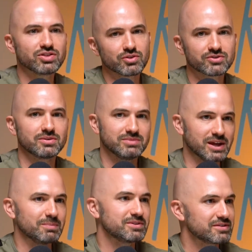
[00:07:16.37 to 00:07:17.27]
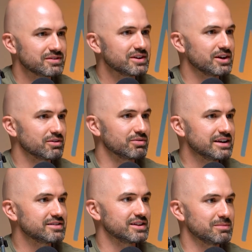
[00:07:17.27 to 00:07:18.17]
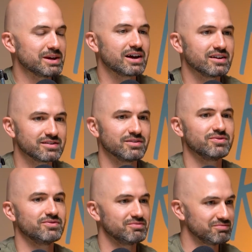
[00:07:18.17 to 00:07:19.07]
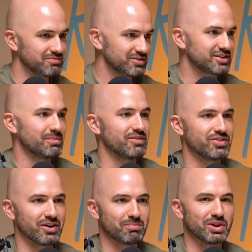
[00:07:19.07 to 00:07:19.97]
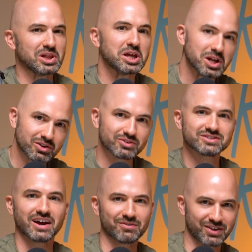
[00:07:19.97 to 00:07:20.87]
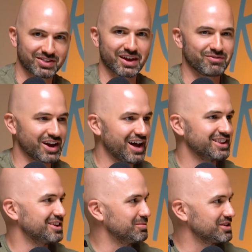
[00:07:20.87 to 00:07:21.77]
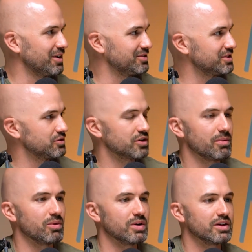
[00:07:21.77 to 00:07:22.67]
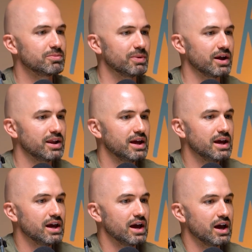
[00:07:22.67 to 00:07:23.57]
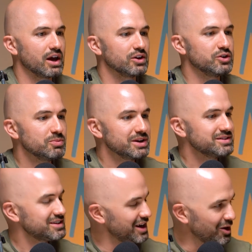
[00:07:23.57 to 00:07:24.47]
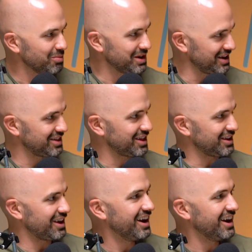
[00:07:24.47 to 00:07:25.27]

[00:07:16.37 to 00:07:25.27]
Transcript: through some dips here recently because of some of the political stuff that they've gotten themselves into trouble with. But you mean to tell me that